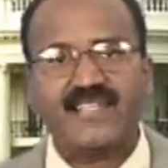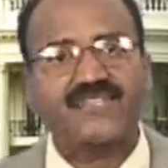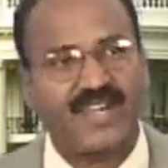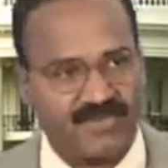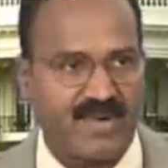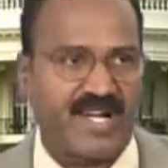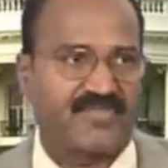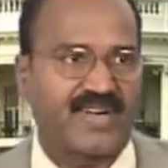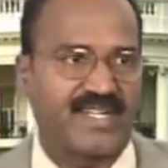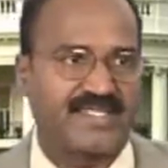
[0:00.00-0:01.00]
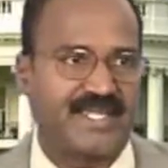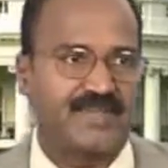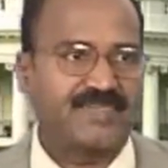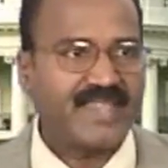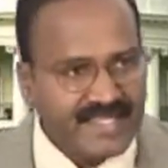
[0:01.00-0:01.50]
for morphology.
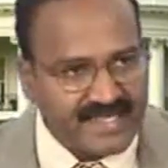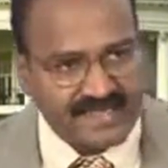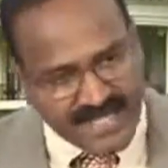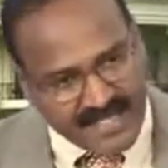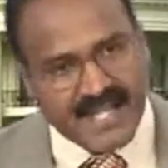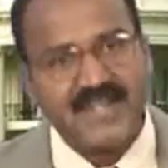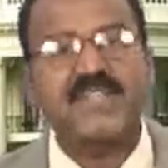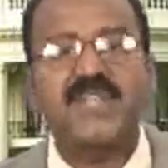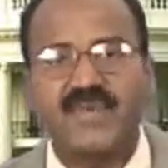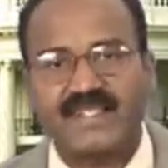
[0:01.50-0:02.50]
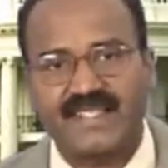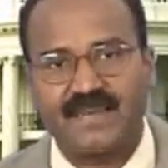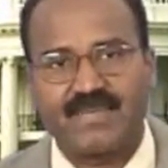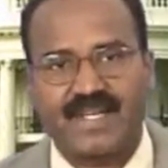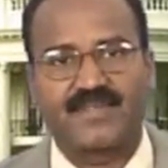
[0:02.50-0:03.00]
That is continuous
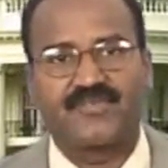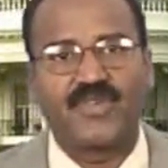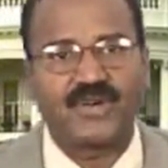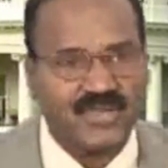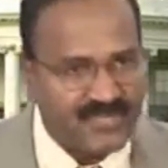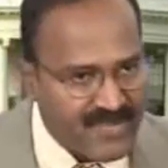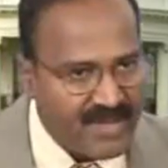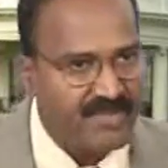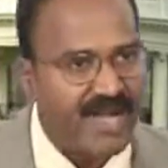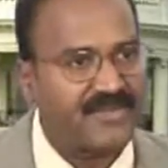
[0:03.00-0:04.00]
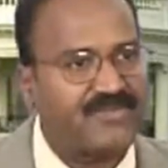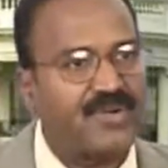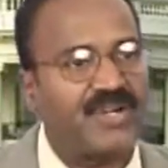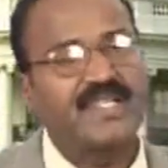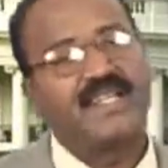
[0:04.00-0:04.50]
number
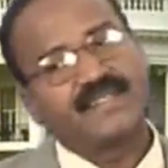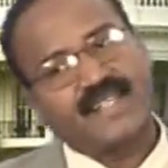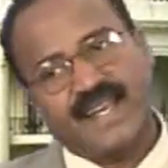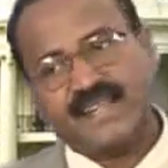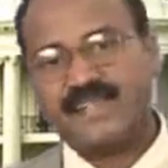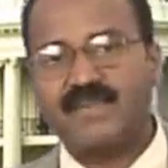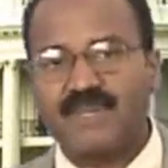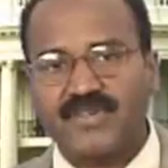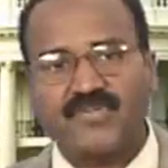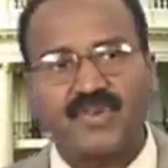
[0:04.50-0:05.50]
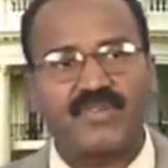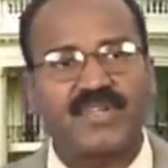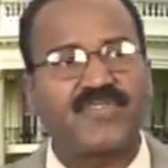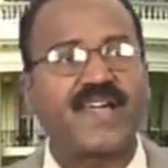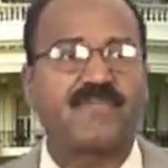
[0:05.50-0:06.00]
415.4. The next number
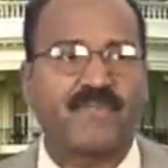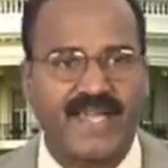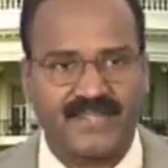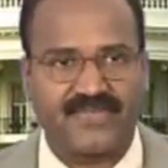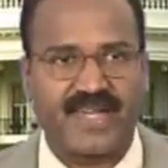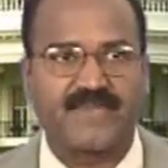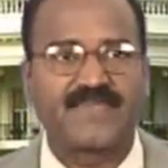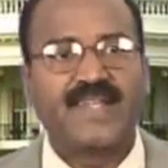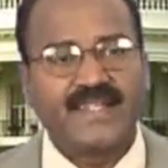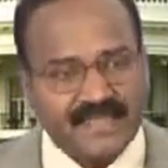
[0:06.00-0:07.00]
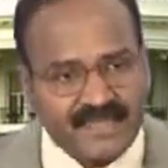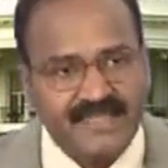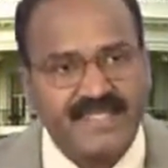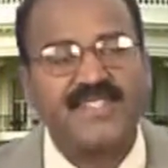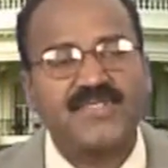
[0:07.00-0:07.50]
415.5. This
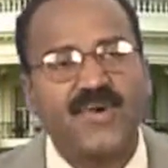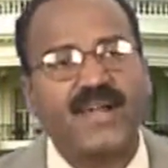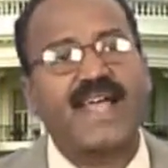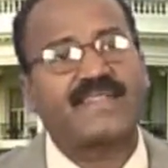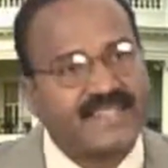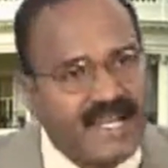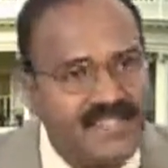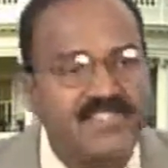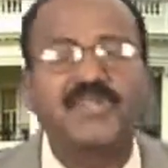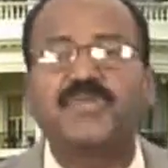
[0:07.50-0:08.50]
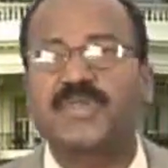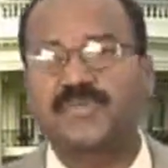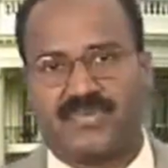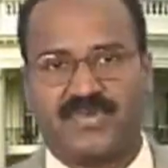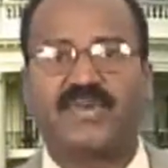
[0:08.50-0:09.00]
is known as consecutive
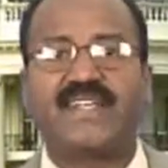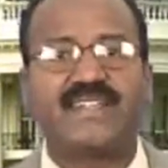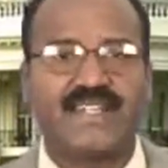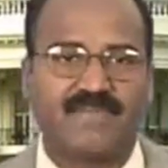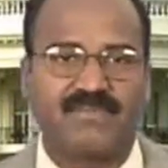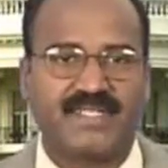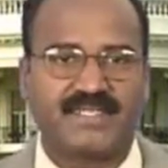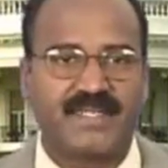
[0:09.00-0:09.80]
UDC numbers.